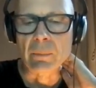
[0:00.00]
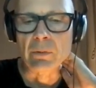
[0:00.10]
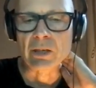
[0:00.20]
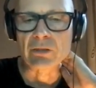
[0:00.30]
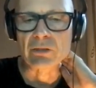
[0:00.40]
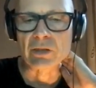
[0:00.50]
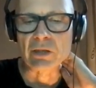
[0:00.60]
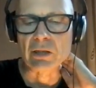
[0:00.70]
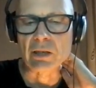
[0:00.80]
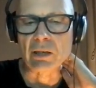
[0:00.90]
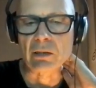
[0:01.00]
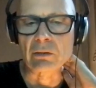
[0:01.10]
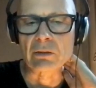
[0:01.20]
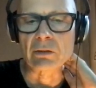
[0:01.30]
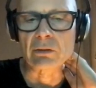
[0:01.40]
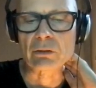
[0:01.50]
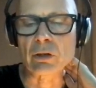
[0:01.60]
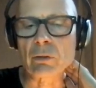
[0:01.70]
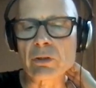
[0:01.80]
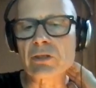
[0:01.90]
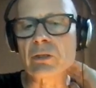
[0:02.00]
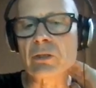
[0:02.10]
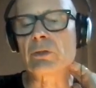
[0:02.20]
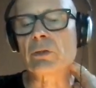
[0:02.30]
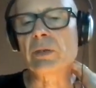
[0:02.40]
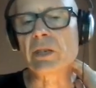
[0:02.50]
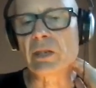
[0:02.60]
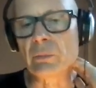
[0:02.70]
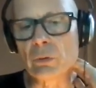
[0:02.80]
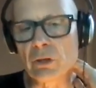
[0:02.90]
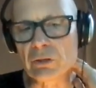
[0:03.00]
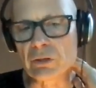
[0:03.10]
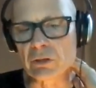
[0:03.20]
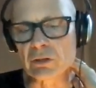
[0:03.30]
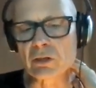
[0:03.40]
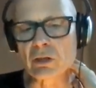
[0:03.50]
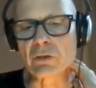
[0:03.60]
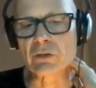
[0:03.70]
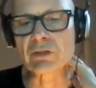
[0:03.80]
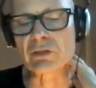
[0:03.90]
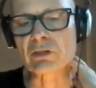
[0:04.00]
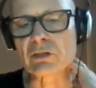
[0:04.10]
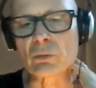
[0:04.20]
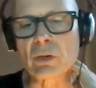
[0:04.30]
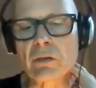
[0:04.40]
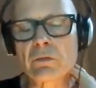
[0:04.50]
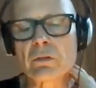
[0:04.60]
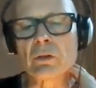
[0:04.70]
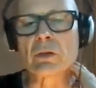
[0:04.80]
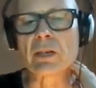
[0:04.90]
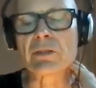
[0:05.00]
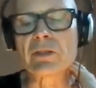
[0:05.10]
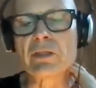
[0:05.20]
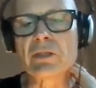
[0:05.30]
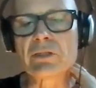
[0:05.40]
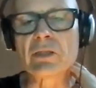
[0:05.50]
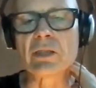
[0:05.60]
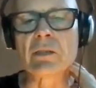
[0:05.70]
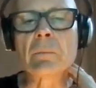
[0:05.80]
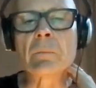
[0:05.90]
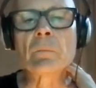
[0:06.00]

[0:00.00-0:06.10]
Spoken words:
because the soil wasn't absorbing any moisture. So this is just a wonderful thing to see.